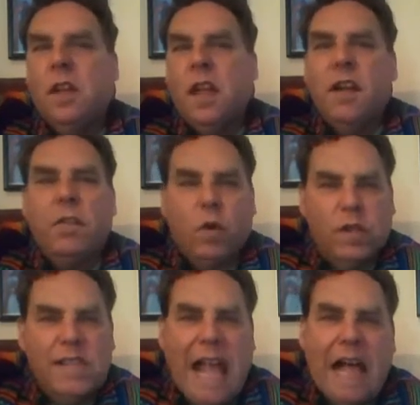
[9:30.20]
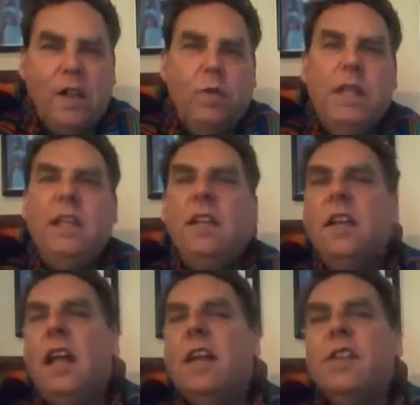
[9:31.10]
And of course,
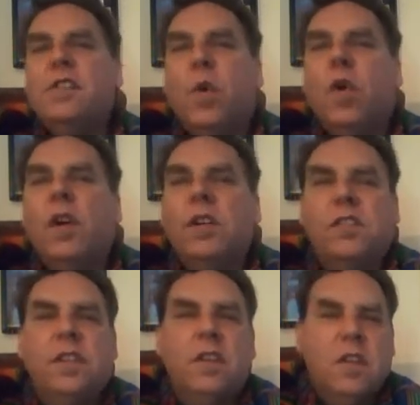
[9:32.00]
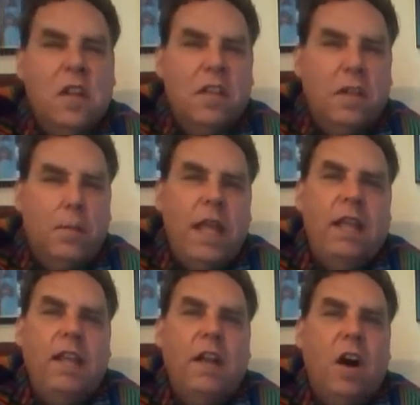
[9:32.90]
Halloween and its origin, the
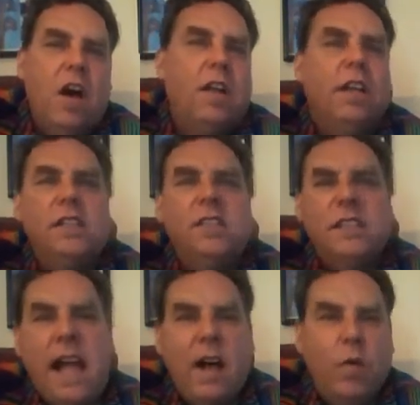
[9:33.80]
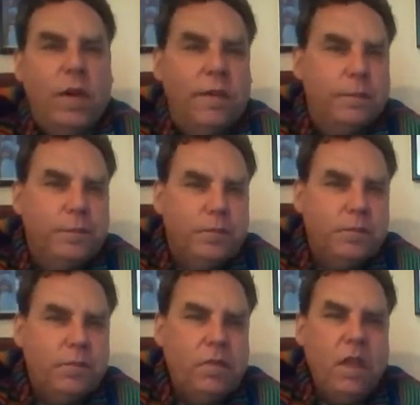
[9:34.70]
pagan holiday Samhain,
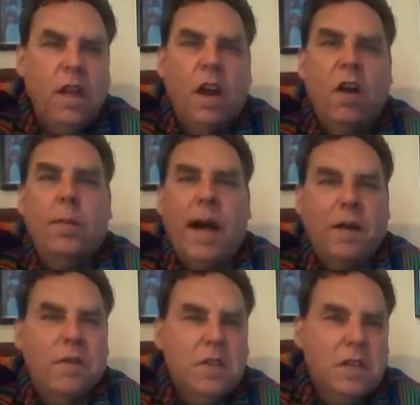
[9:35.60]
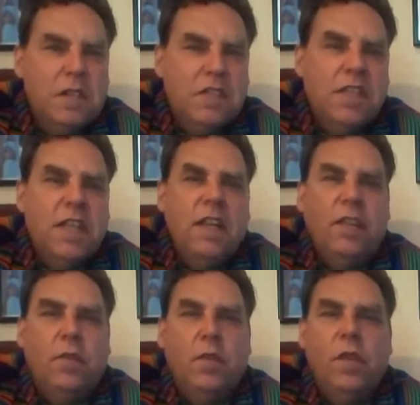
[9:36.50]
are about
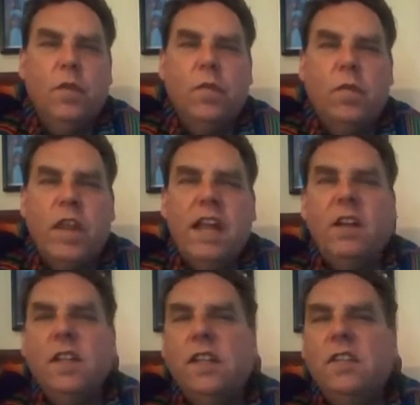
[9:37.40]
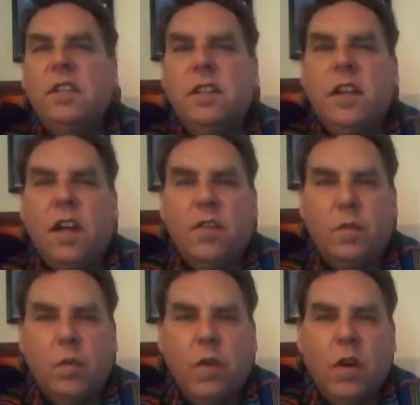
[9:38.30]
seeing through the veil into the
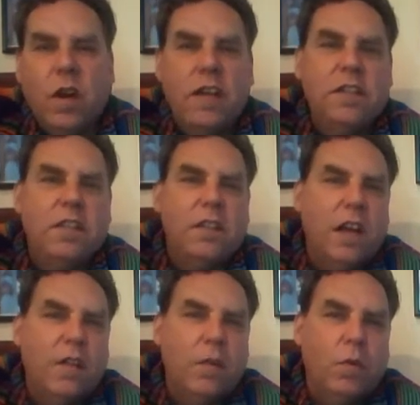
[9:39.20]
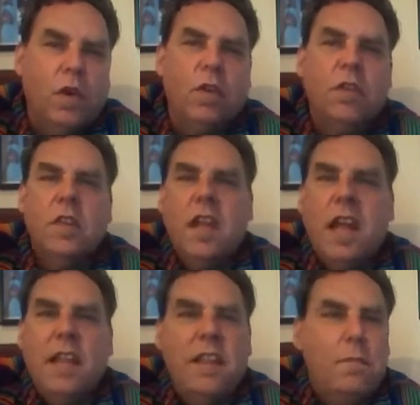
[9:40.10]
other world,
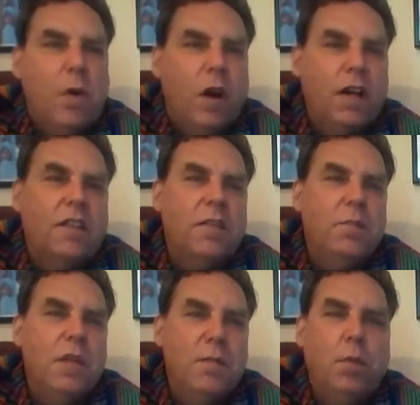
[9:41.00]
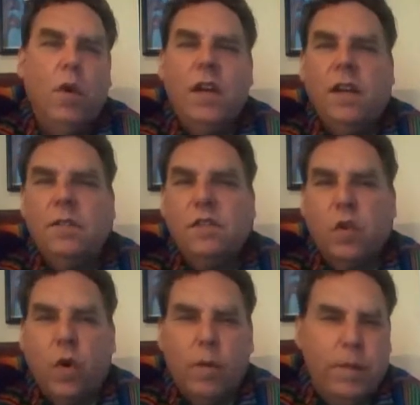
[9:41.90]
and they mark the midpoint of
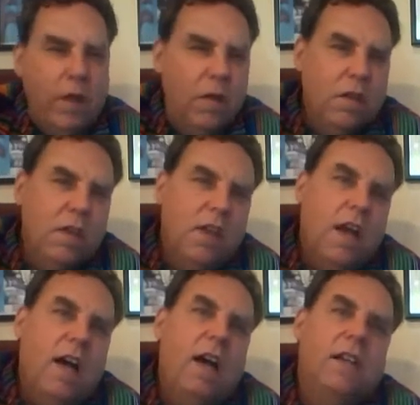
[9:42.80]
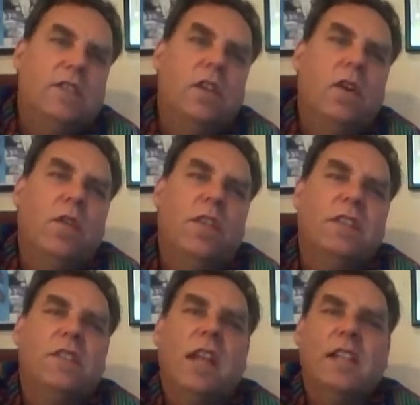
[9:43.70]
Scorpio. So
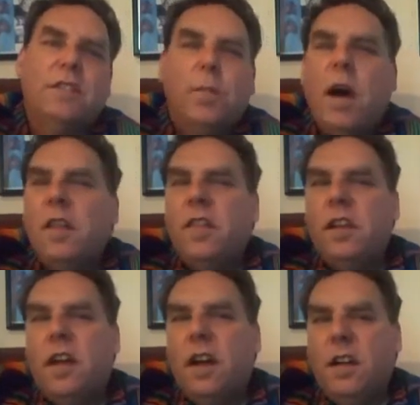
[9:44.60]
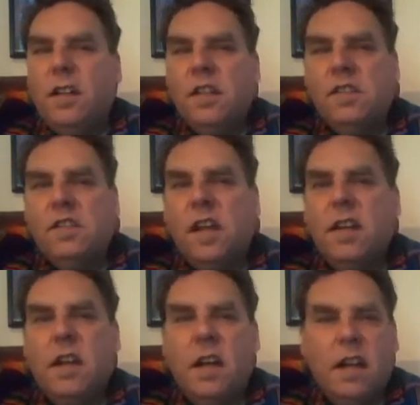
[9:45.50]
this next month, the
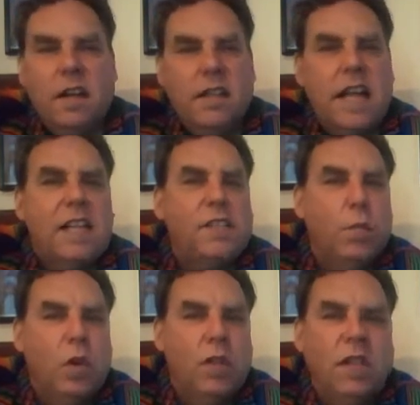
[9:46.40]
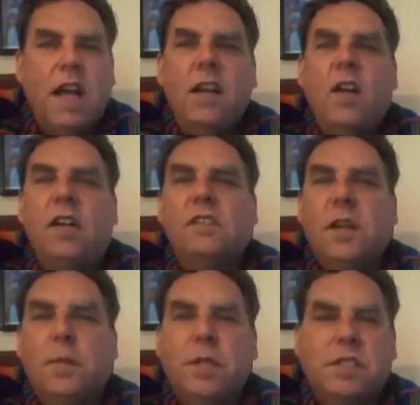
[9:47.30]
sun casts more light on
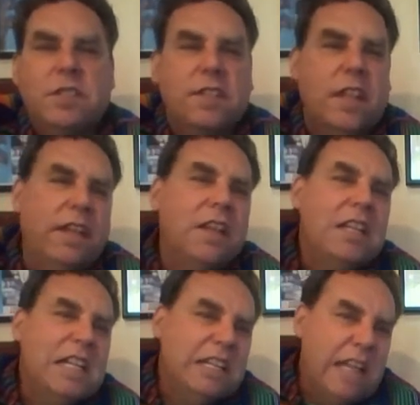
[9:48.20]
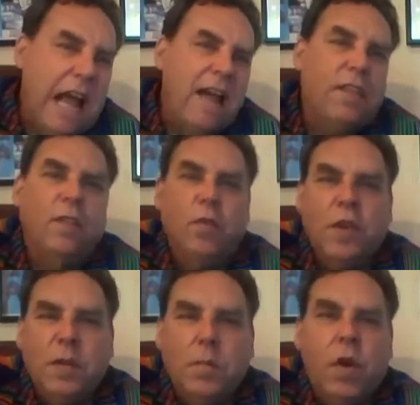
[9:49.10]
subjects like death and
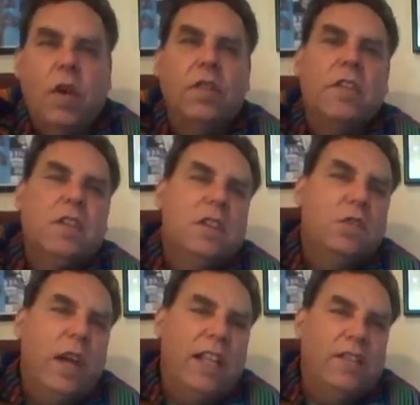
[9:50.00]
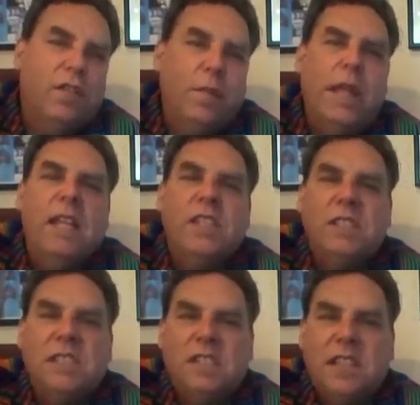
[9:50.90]
rebirth,
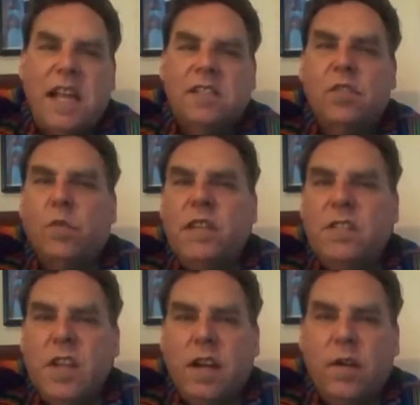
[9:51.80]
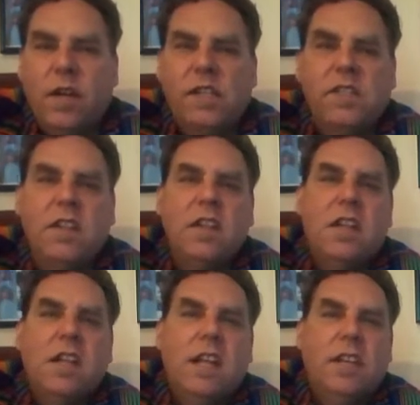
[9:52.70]
transformation, sex, regeneration,
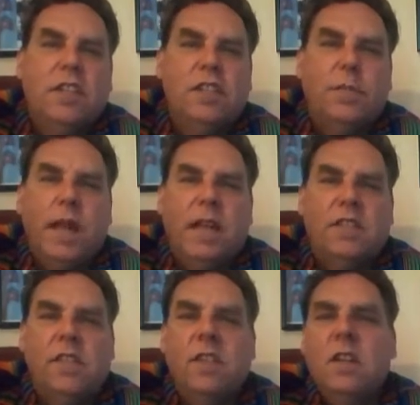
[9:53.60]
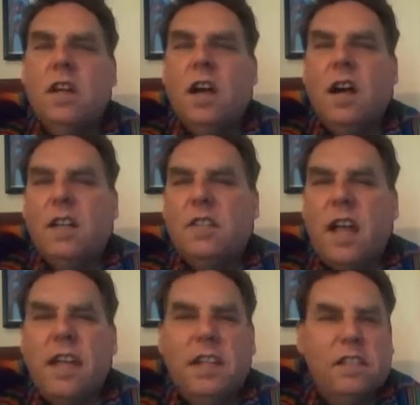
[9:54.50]
introspection,
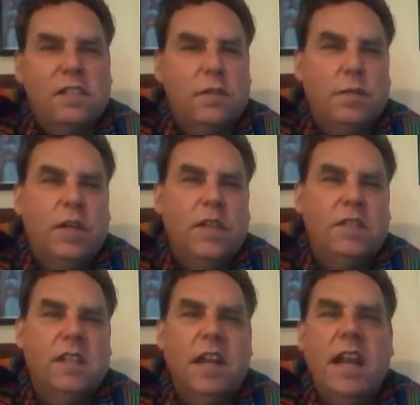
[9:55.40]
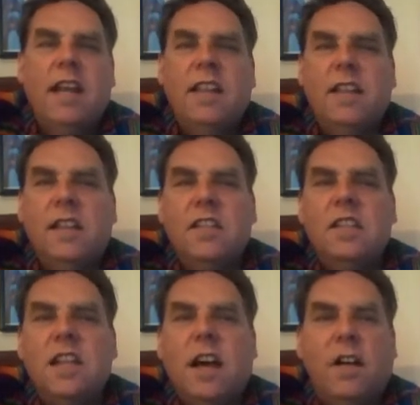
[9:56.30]
psychic experience, and anything
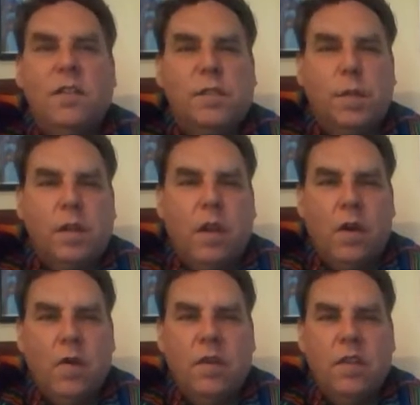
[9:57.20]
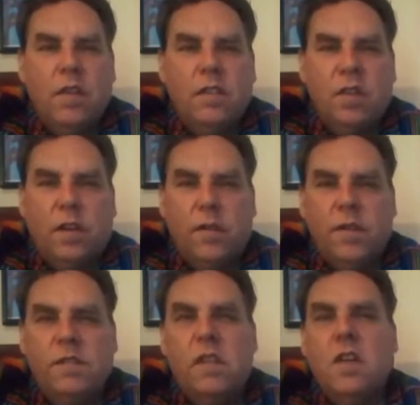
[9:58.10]
that delves below the
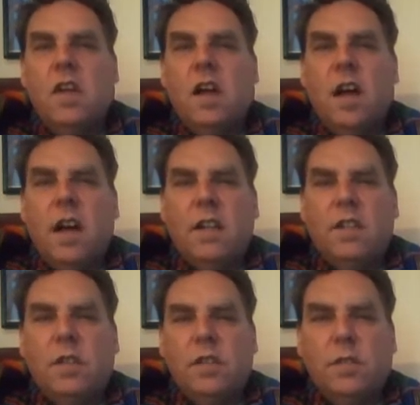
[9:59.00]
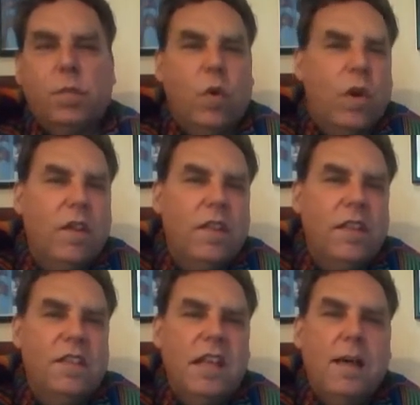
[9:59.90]
surface to explore
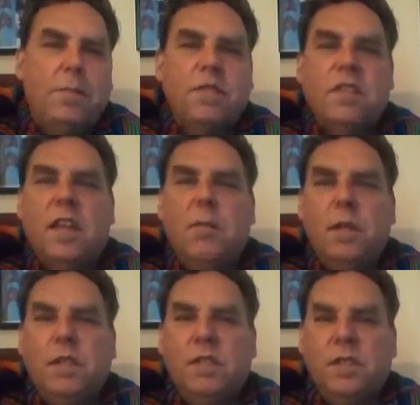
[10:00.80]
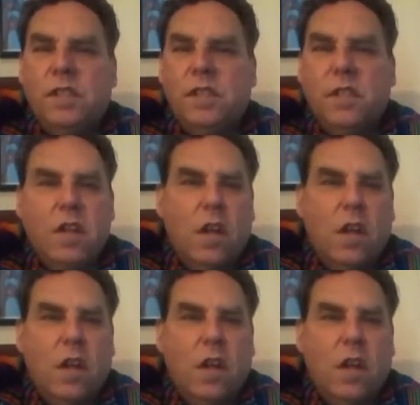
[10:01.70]
the depths and mysteries